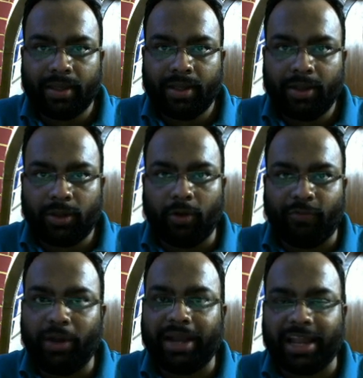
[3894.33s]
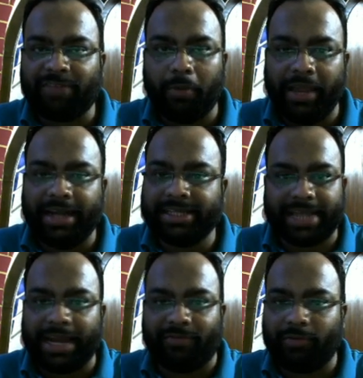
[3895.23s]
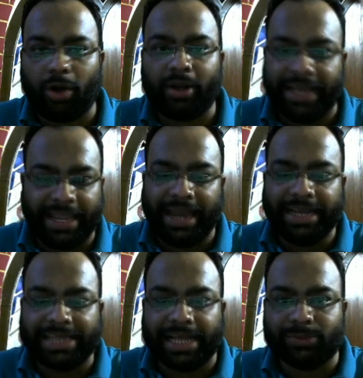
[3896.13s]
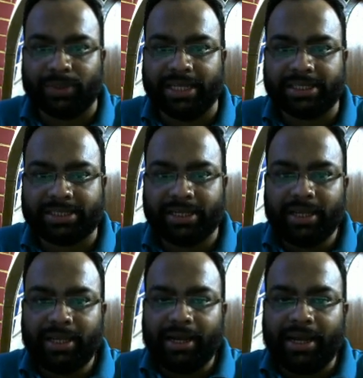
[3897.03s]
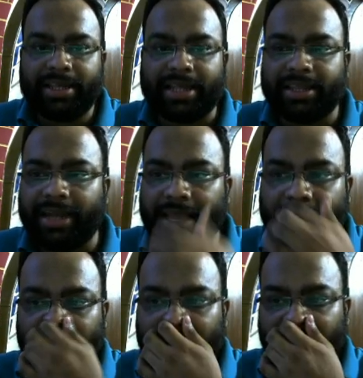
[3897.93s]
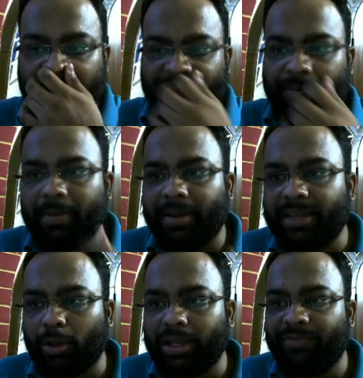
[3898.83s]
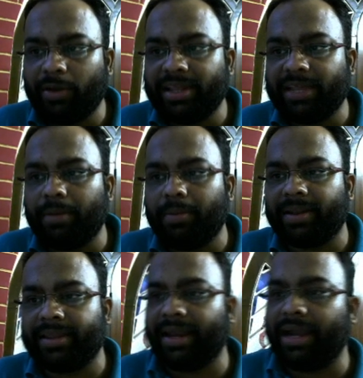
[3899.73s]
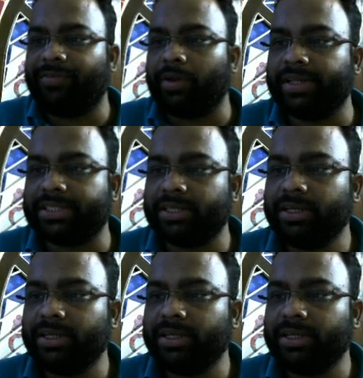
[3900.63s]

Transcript: So Fourier transform here is kind of not taking any chance with this. It is considering 50% positive frequency, 50% negative frequency.